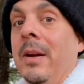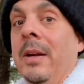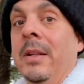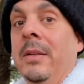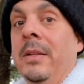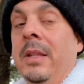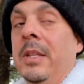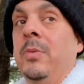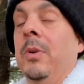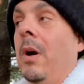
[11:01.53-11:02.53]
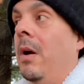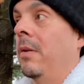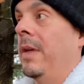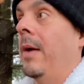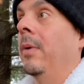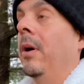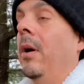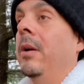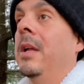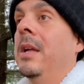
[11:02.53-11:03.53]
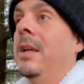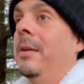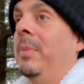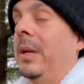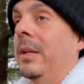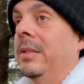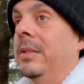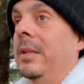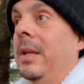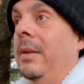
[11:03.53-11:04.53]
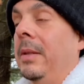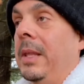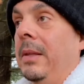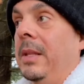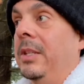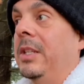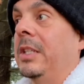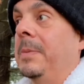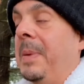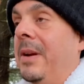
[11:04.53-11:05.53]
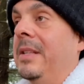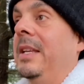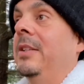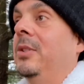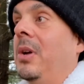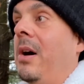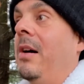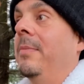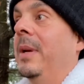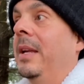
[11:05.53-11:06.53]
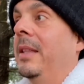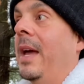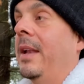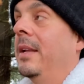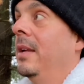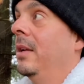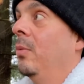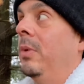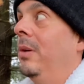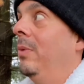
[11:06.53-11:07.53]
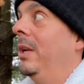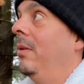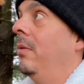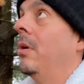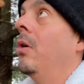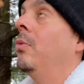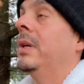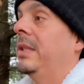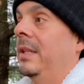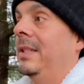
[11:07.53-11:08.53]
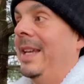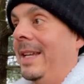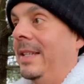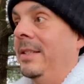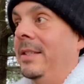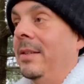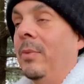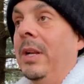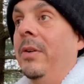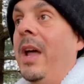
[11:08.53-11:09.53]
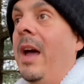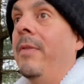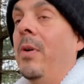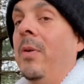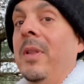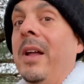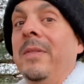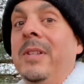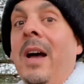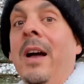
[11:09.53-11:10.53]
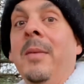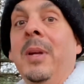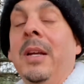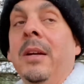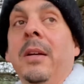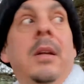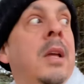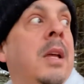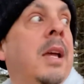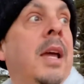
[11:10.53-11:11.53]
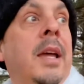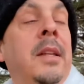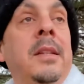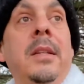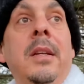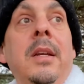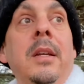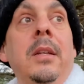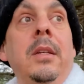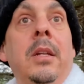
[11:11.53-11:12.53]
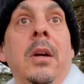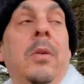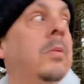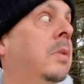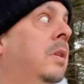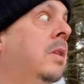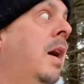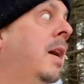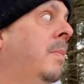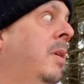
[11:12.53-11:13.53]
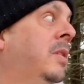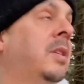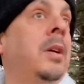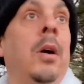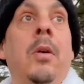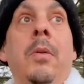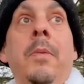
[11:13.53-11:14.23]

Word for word: in this regard or that regard because uh, th this experience has taught me that we, we don't know what this is. We don't have a whole lot of time here. And you know, nine months ago,